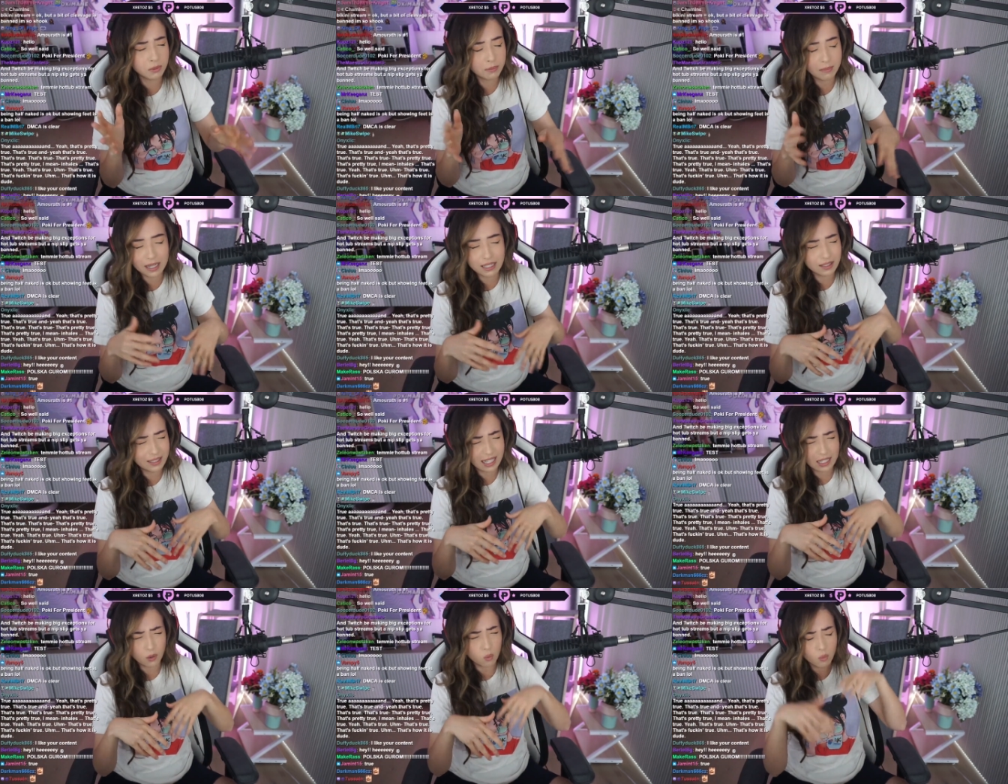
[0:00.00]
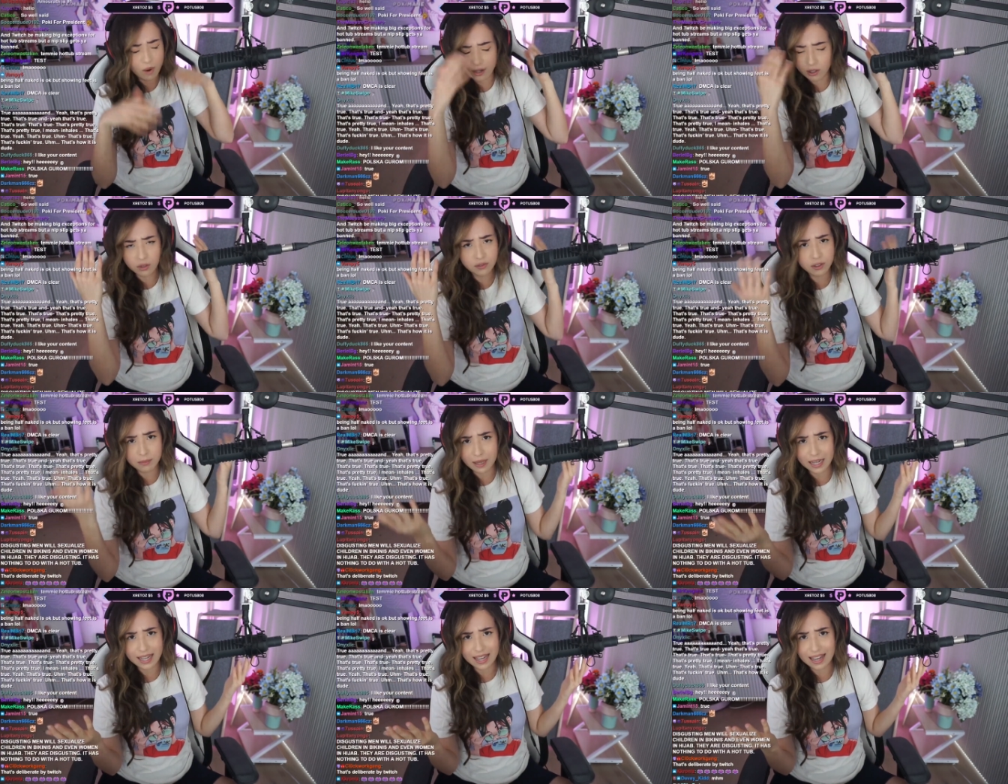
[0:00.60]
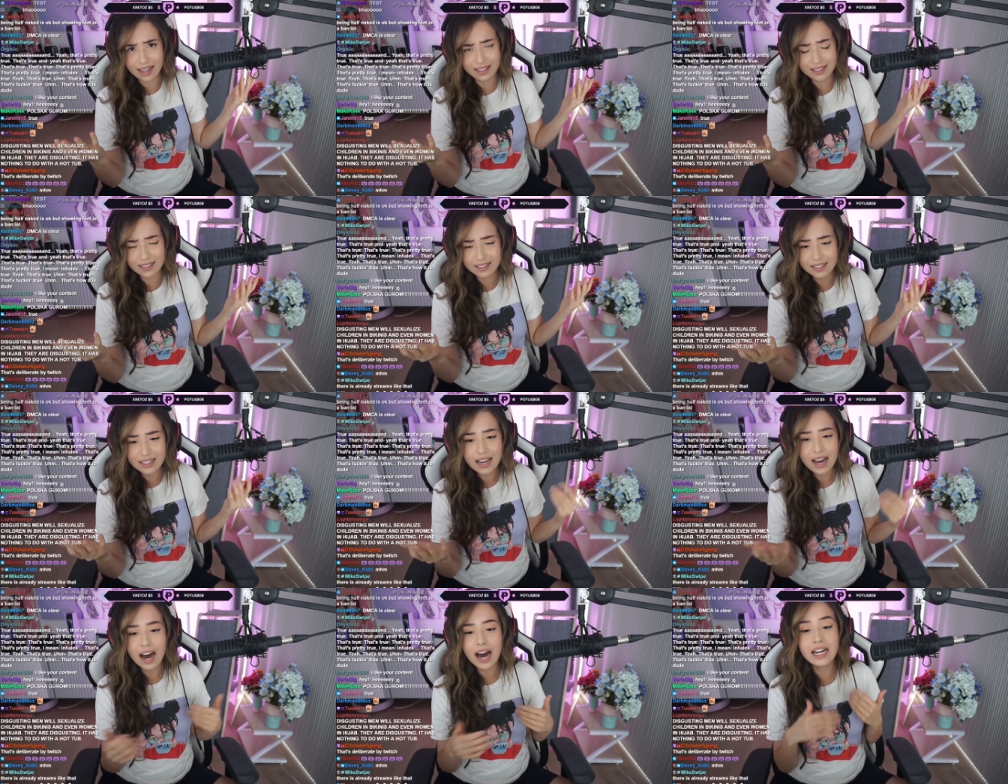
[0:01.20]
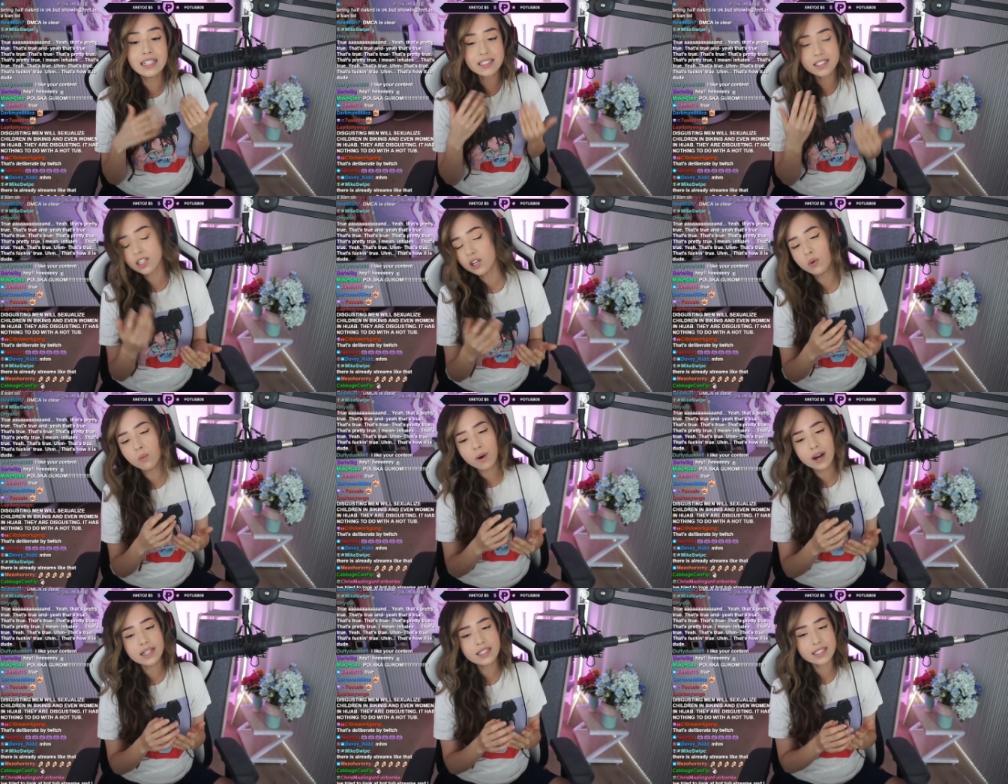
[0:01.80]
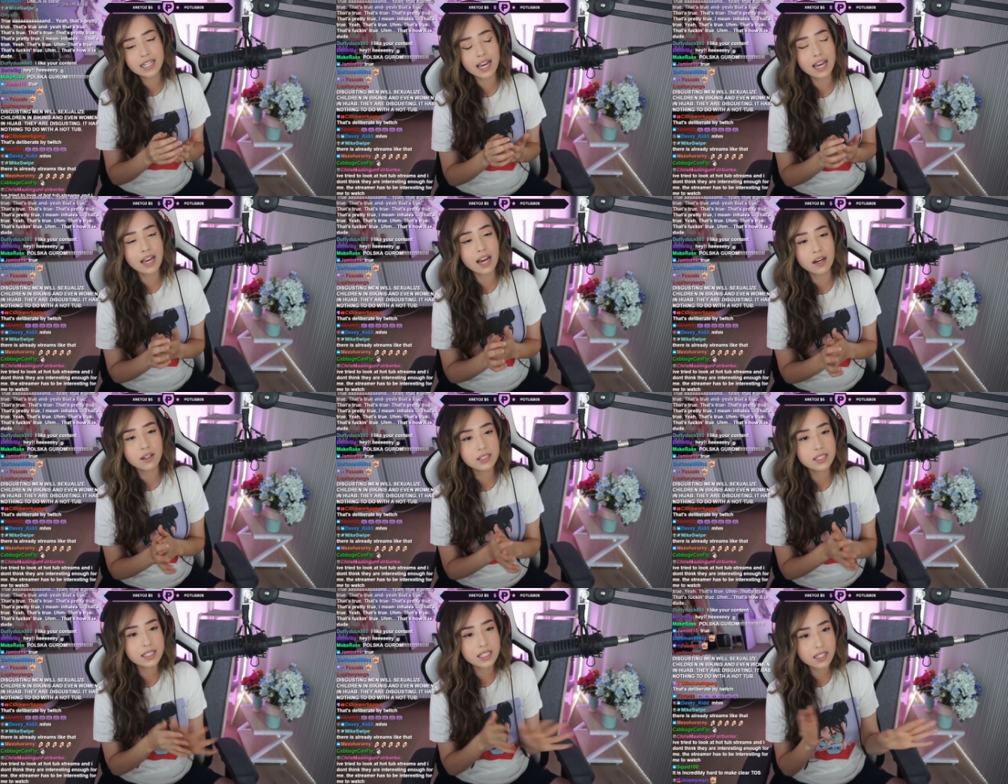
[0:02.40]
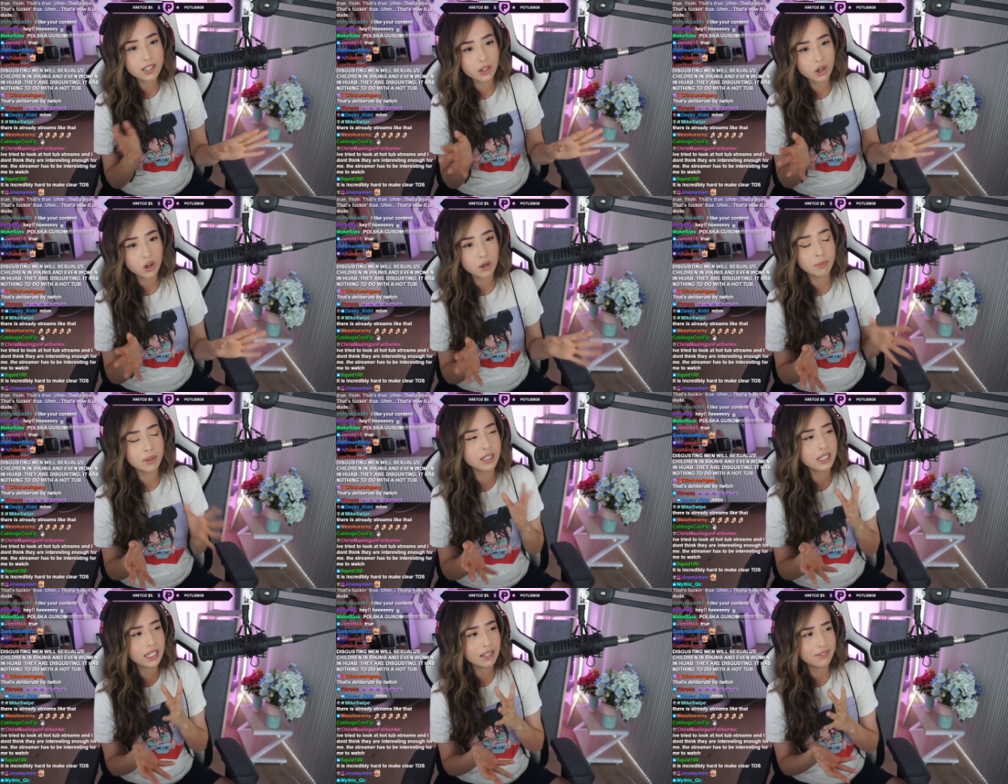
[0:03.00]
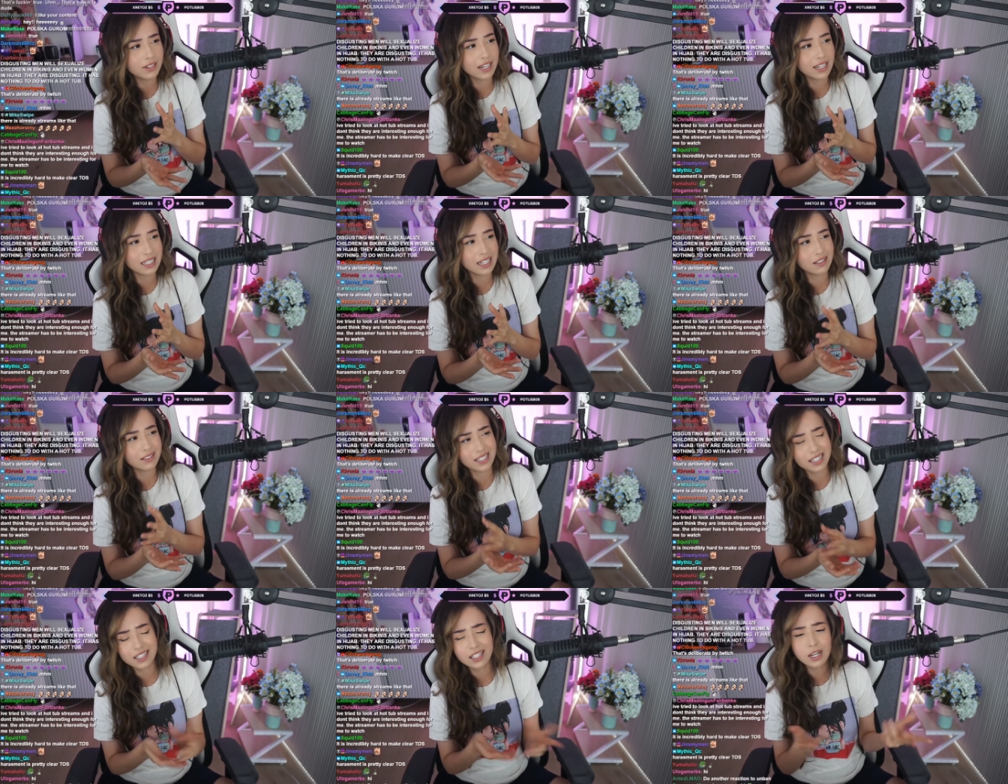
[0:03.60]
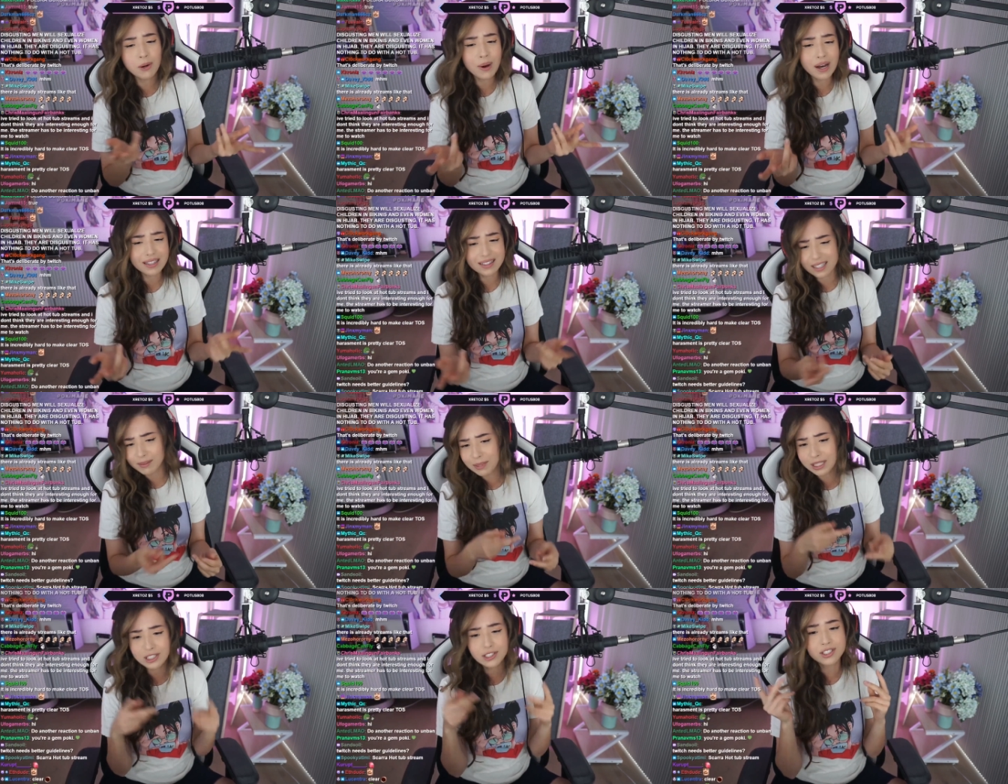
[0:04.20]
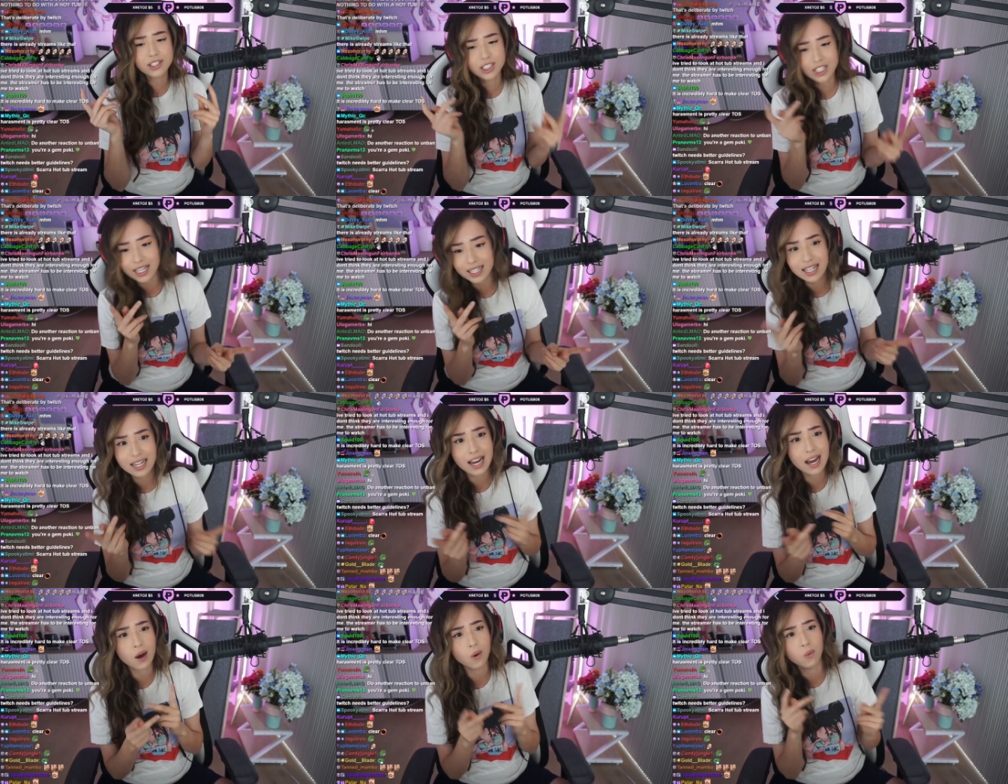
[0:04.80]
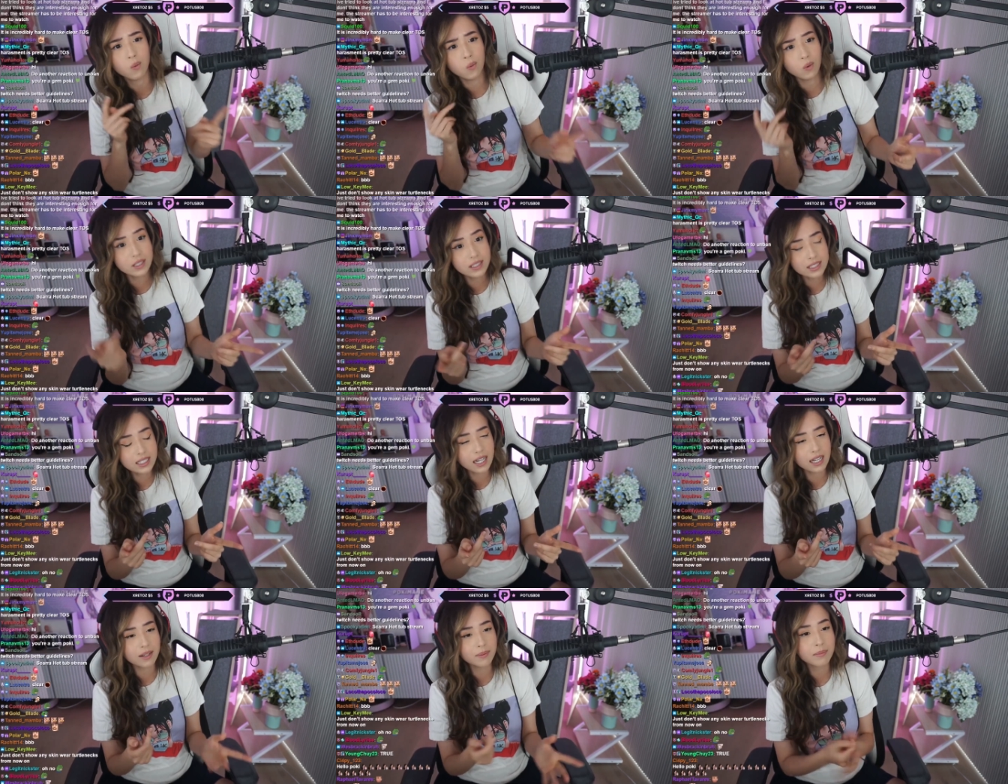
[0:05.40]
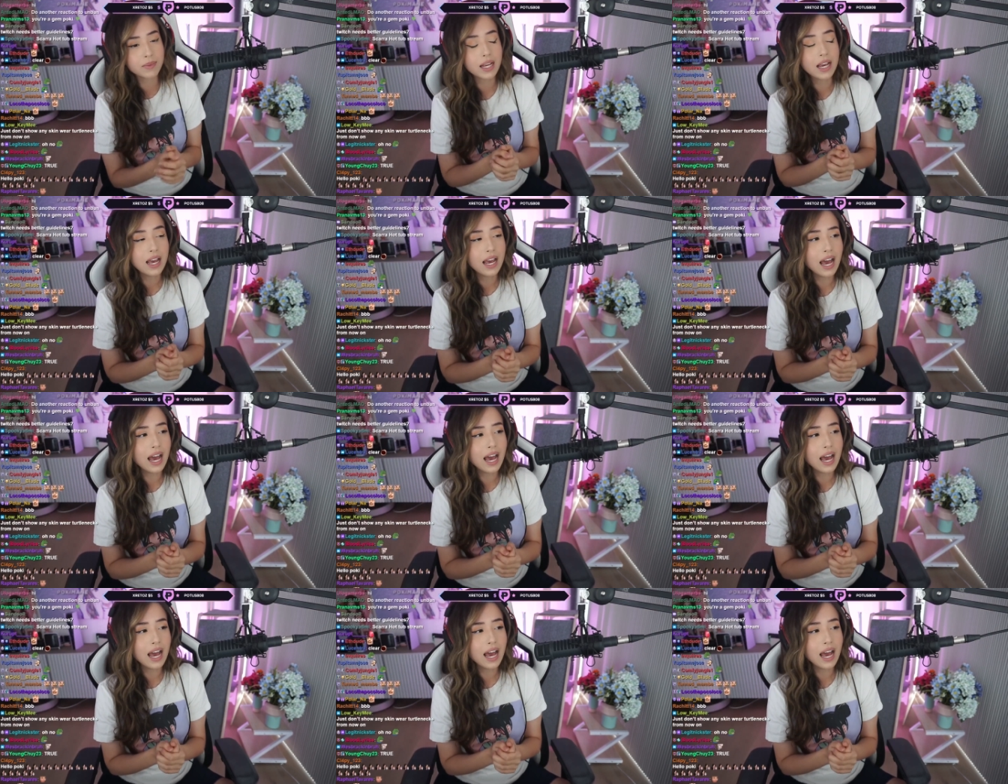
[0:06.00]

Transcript: meta like went over my head until one day I was sitting at home in the evening and I was like, you know what? Let me just check it out. What's up?